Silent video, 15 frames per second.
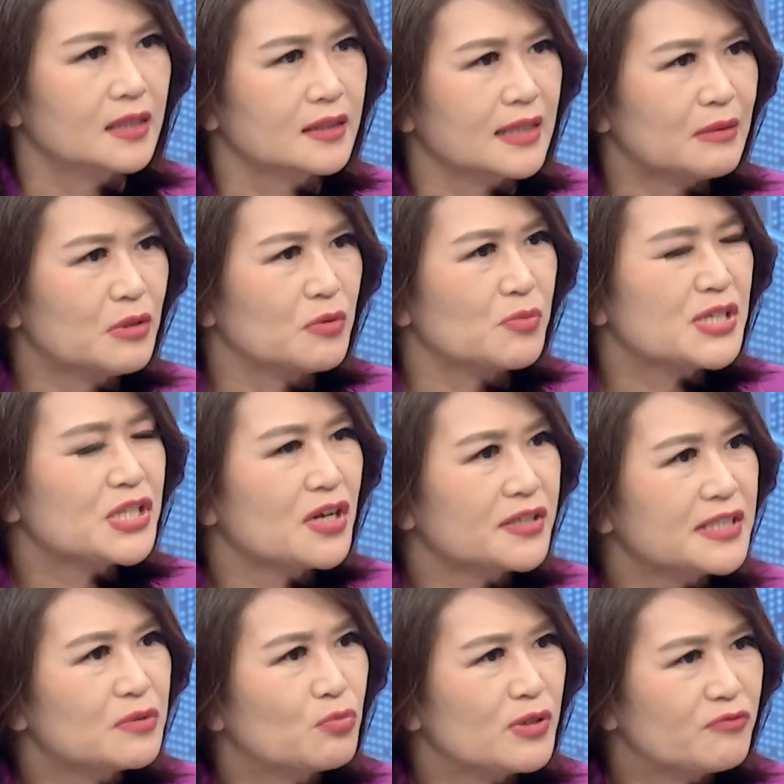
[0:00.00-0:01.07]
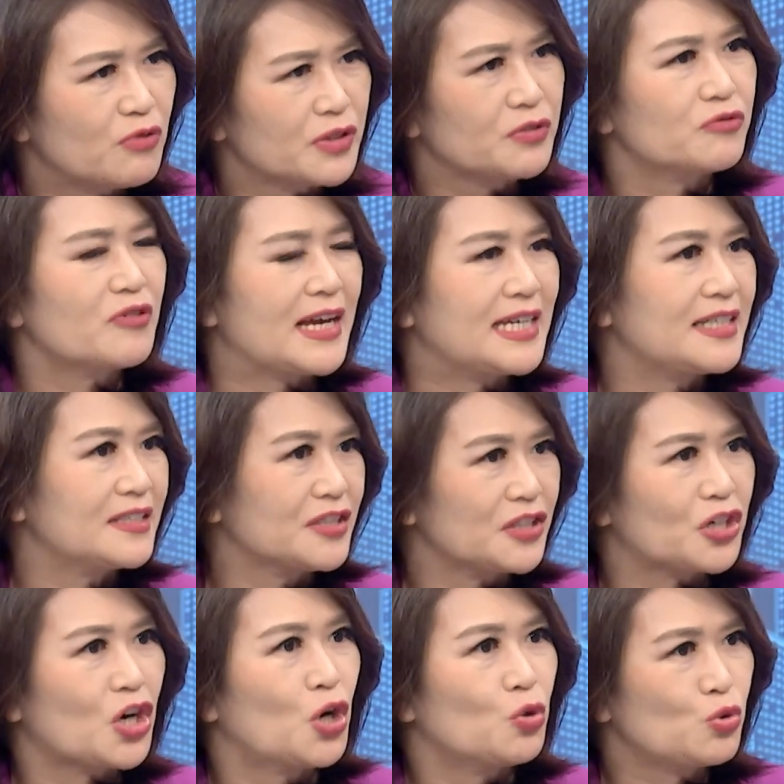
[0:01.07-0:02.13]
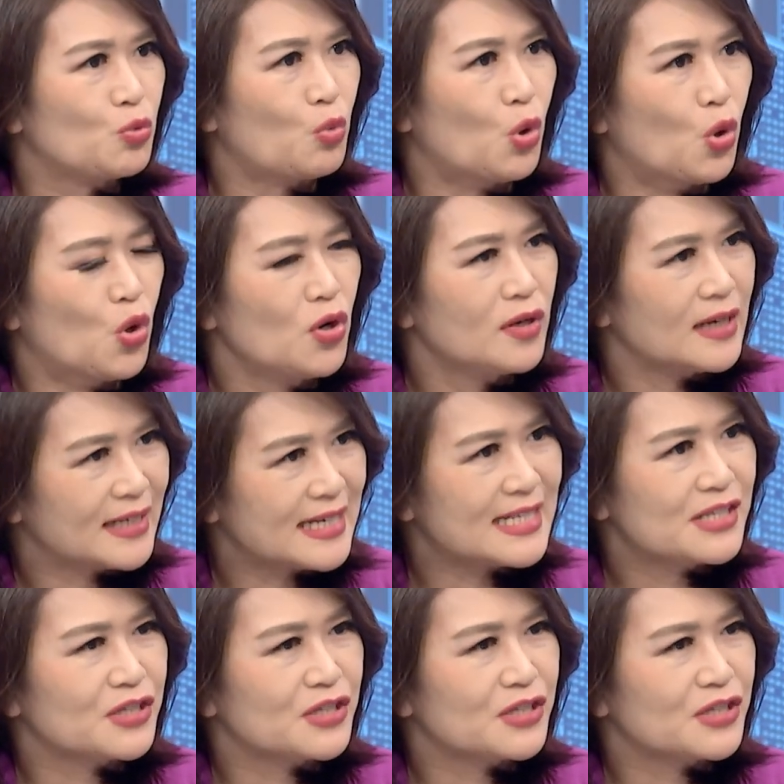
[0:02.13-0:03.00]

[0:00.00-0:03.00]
Guermantes, we started with Ronald Reagan and the Cold War and his